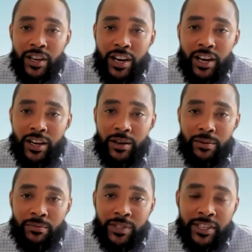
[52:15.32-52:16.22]

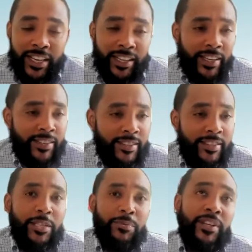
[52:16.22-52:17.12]
to take an ACEs
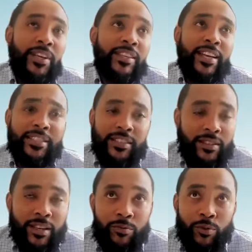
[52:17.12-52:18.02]
assessment. And I think that's
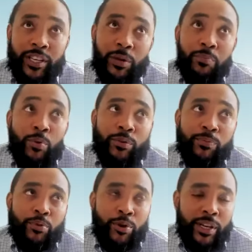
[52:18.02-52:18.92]
really an
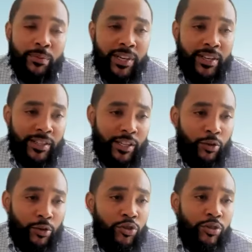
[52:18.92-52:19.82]
important point, because it
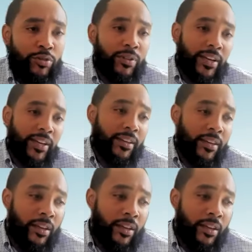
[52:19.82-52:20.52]
goes to, like,